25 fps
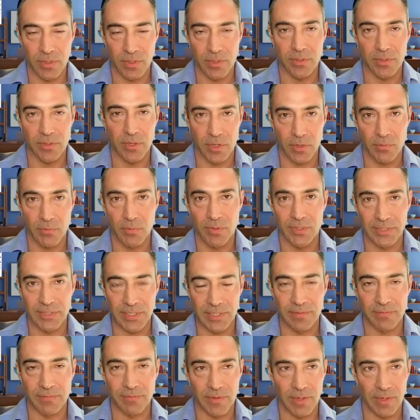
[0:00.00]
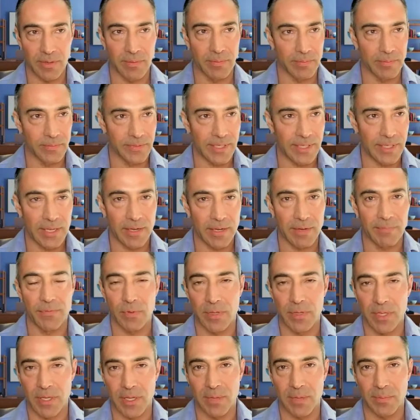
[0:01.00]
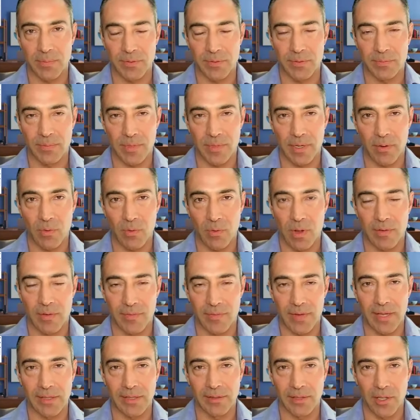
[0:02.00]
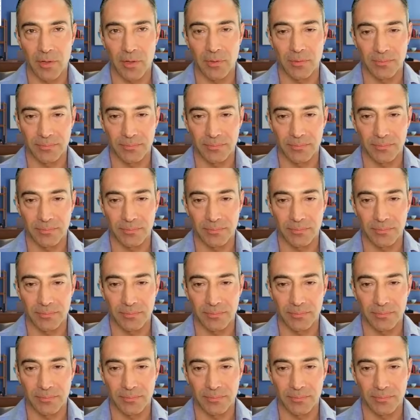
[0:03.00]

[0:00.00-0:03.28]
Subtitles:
you could receive on, say, like a full income qualifying loan.